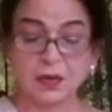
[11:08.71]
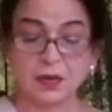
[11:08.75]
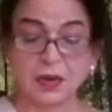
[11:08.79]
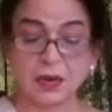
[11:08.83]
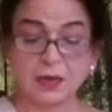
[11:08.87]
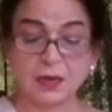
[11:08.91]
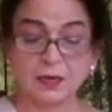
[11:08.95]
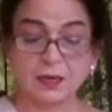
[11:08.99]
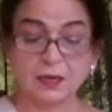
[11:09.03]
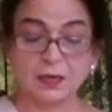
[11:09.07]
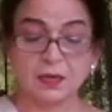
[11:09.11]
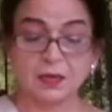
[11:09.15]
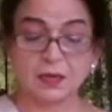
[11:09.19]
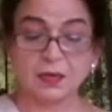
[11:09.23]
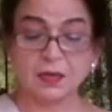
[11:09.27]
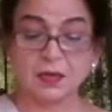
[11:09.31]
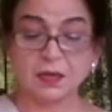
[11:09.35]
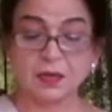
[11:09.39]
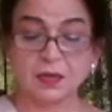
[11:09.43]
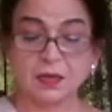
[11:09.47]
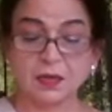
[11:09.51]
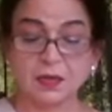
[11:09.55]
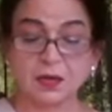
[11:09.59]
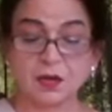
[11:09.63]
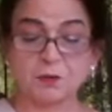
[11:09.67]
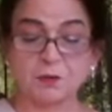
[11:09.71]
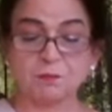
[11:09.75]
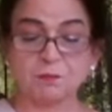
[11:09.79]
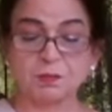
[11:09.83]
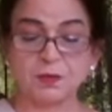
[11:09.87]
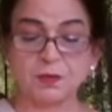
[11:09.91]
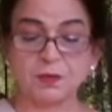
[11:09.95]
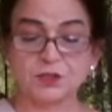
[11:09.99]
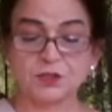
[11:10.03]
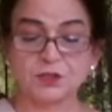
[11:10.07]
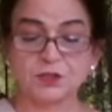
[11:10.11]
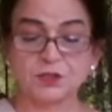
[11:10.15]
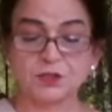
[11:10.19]
highly
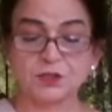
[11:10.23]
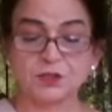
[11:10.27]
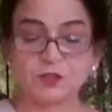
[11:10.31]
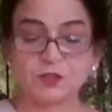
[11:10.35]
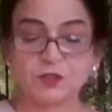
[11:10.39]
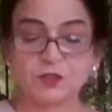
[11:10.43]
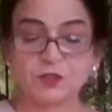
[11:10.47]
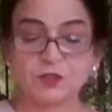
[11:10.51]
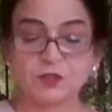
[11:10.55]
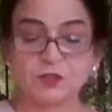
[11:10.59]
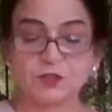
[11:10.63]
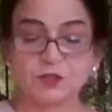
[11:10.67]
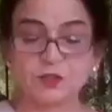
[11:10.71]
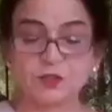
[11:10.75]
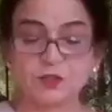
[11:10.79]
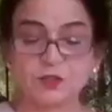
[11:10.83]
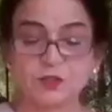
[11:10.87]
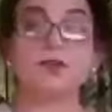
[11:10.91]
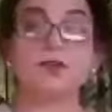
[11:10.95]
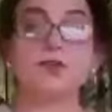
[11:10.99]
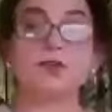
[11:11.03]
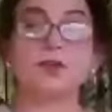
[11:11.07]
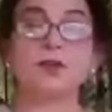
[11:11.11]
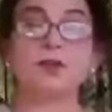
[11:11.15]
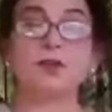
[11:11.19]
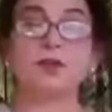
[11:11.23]
accomplished yogis